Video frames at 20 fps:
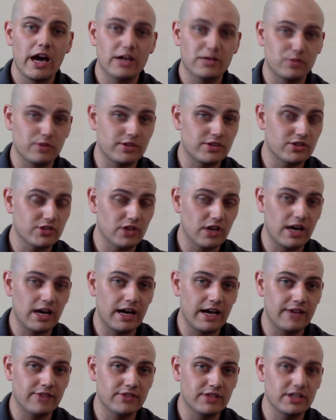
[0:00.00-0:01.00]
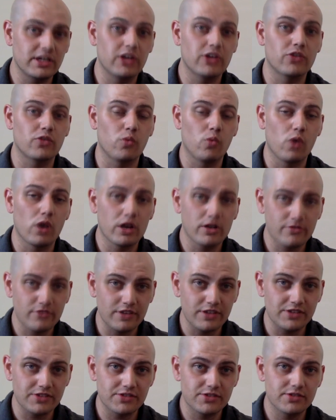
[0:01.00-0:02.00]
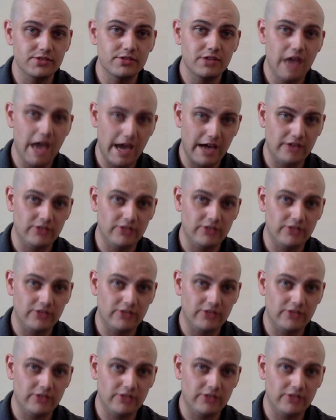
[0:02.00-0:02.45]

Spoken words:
As we have seen under one of his